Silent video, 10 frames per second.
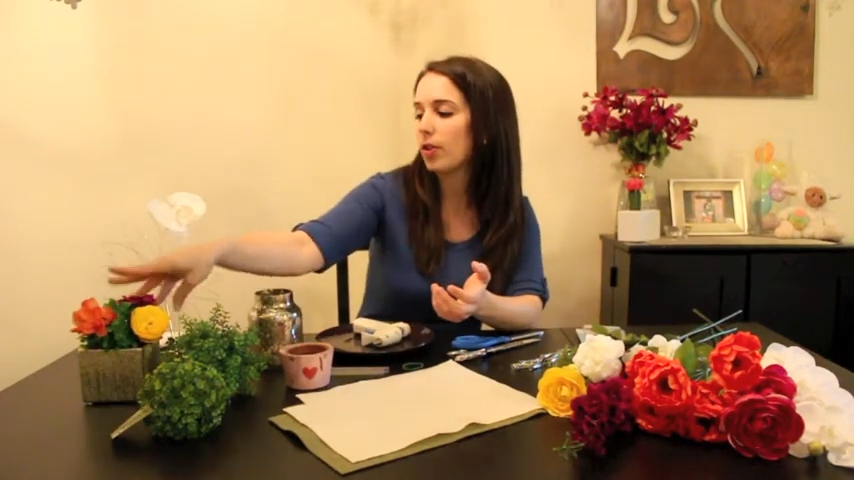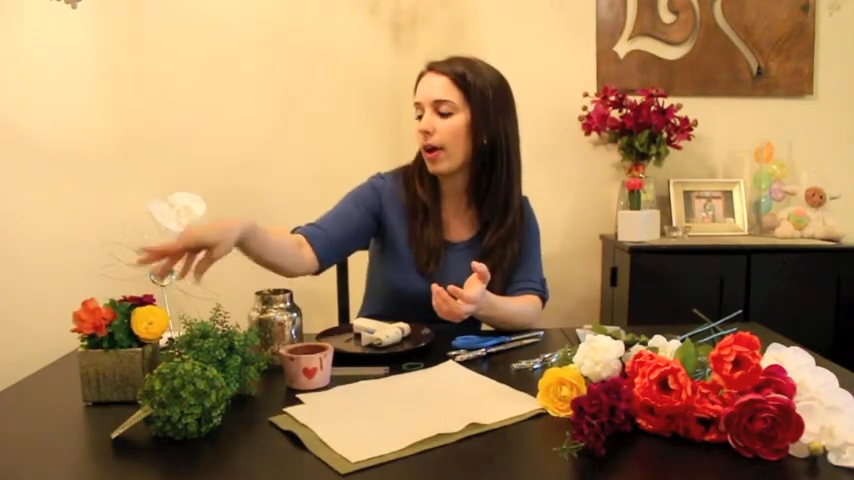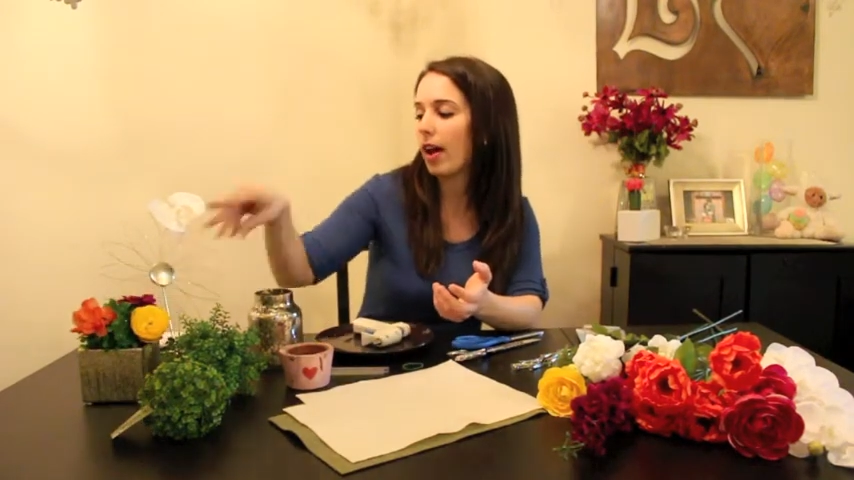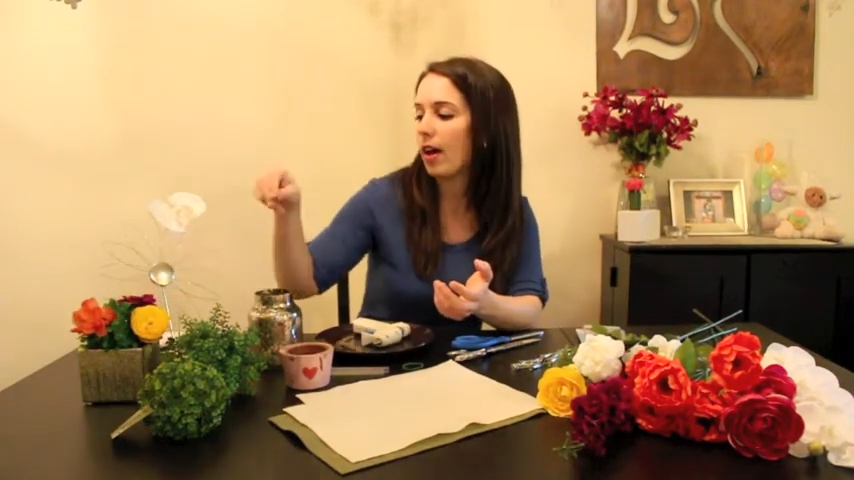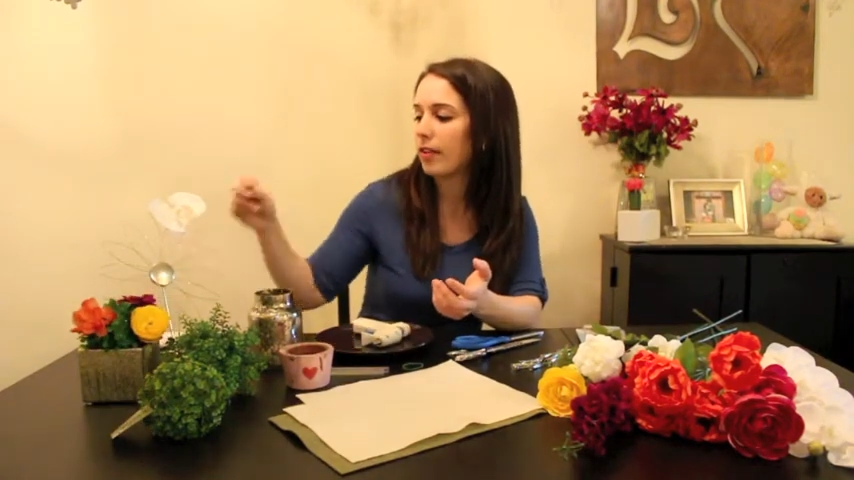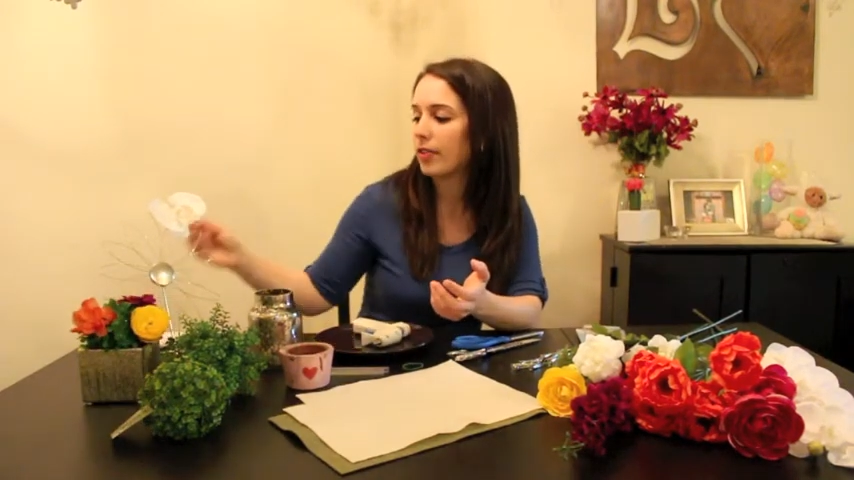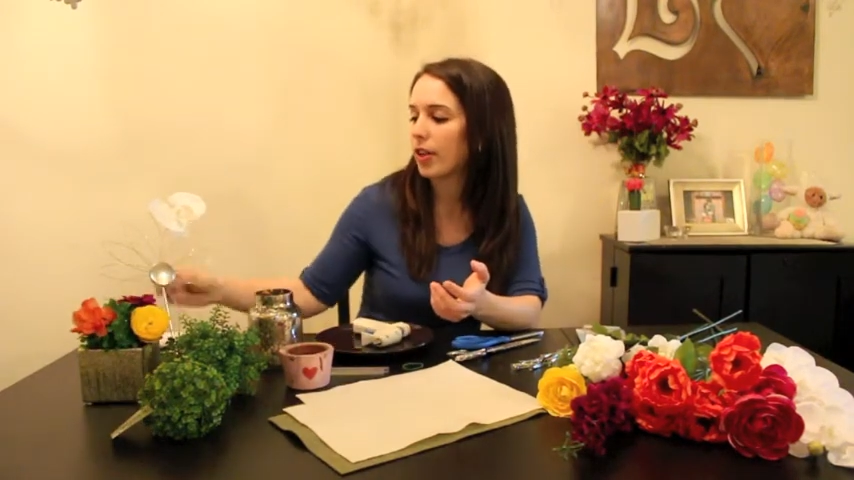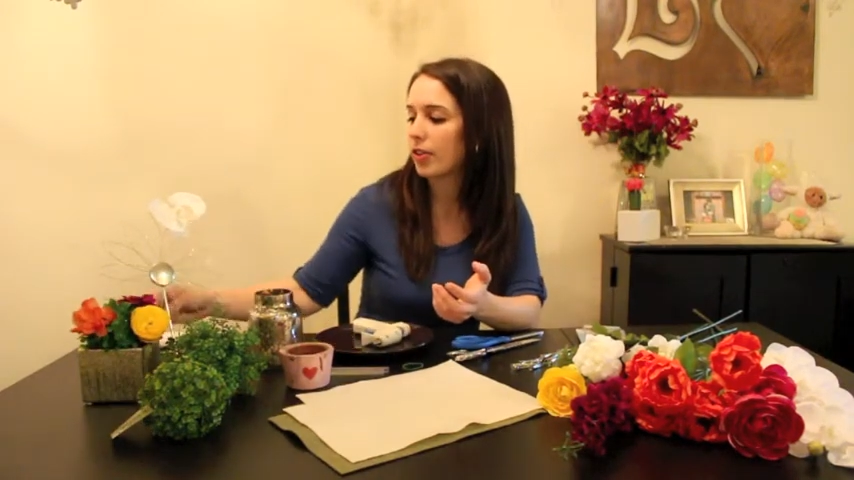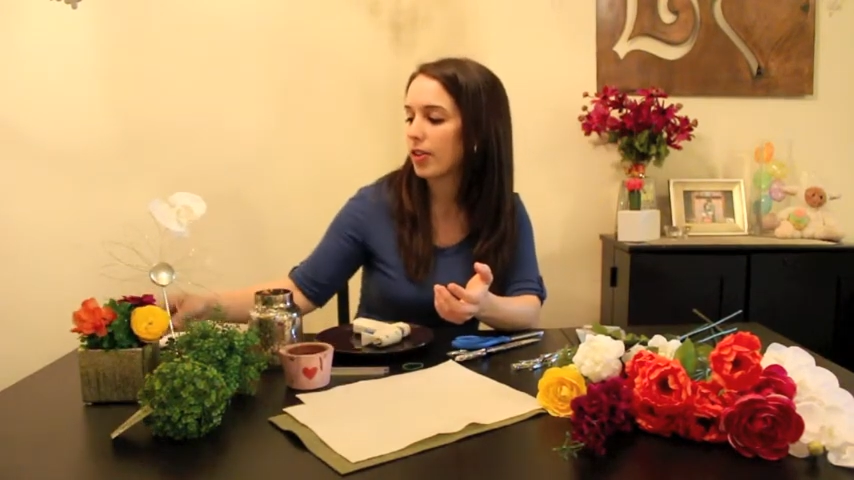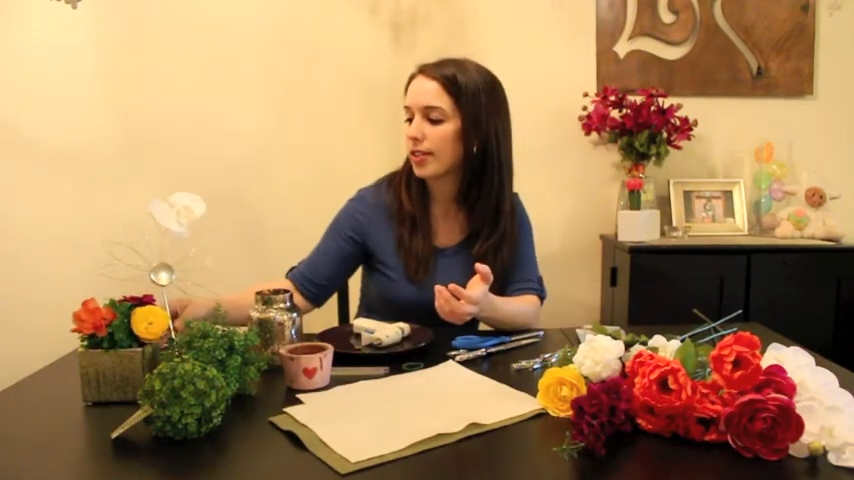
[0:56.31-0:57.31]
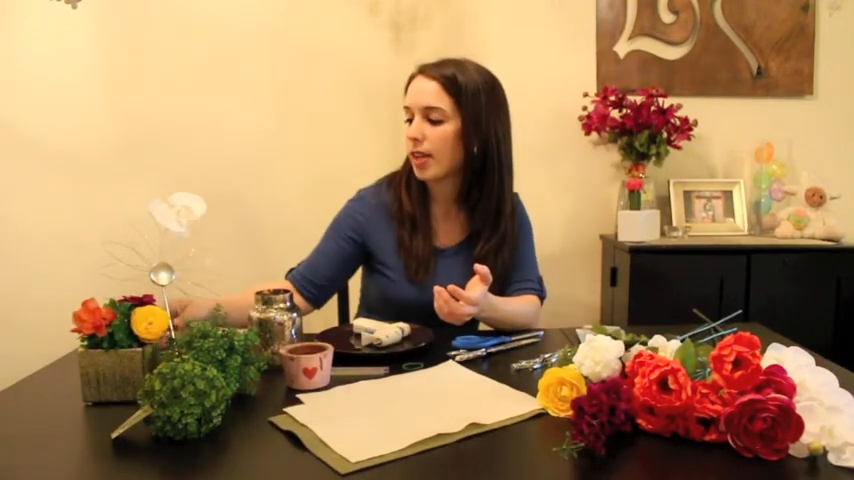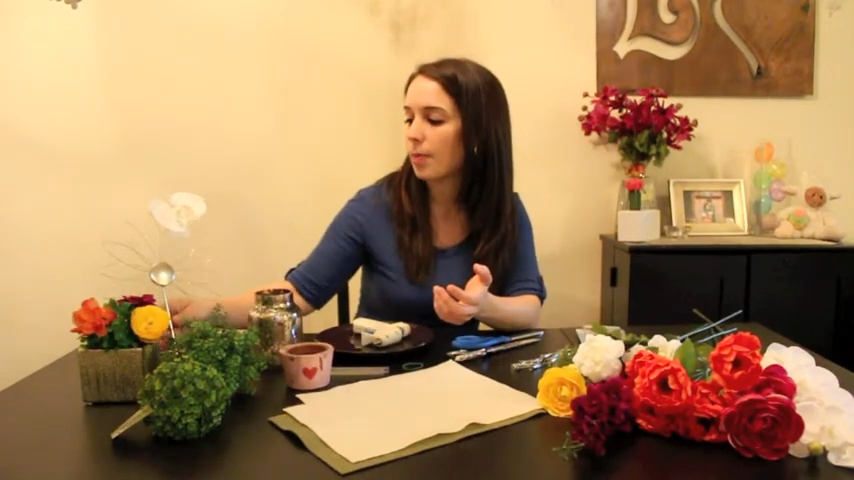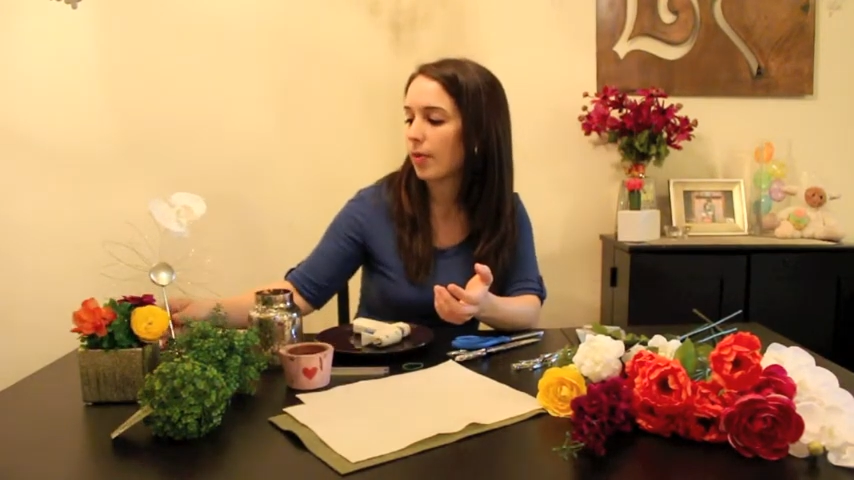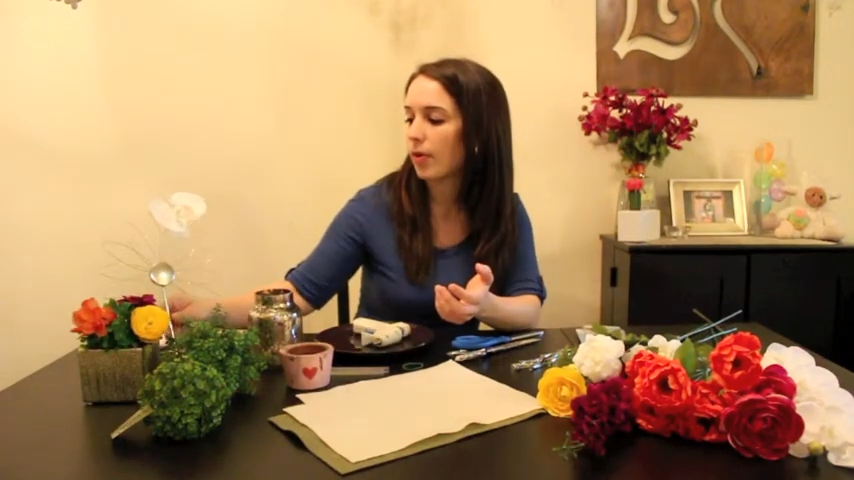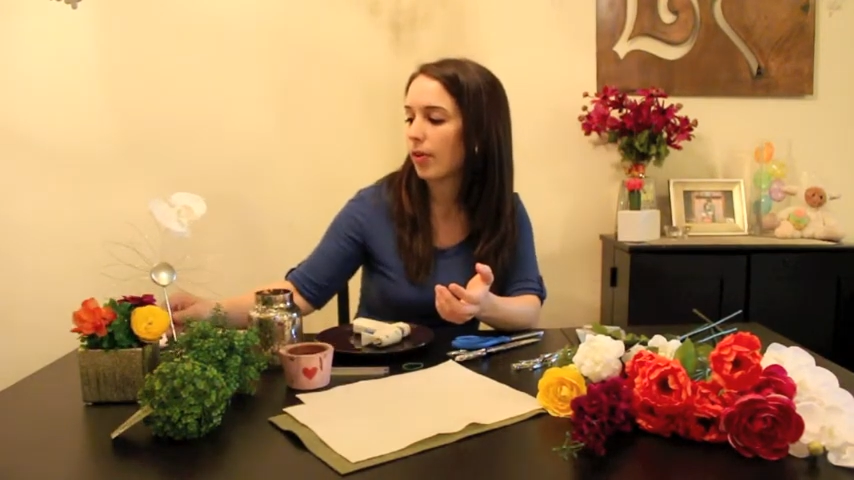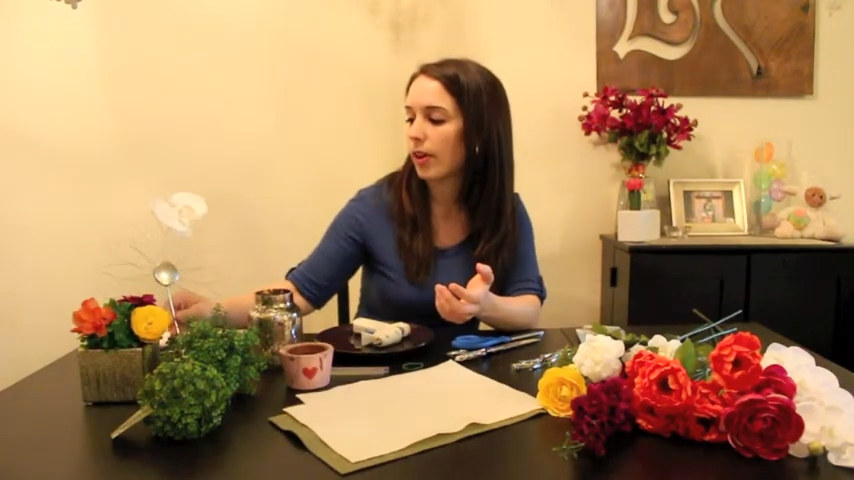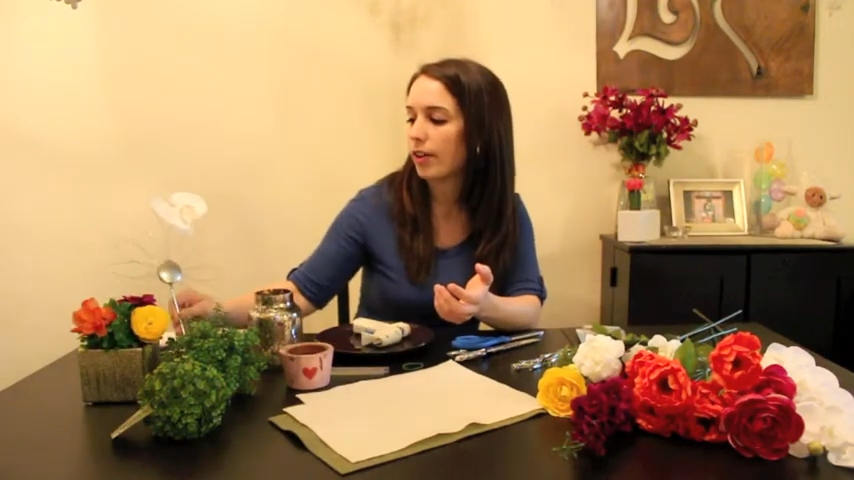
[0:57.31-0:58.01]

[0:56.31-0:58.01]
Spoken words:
have another example.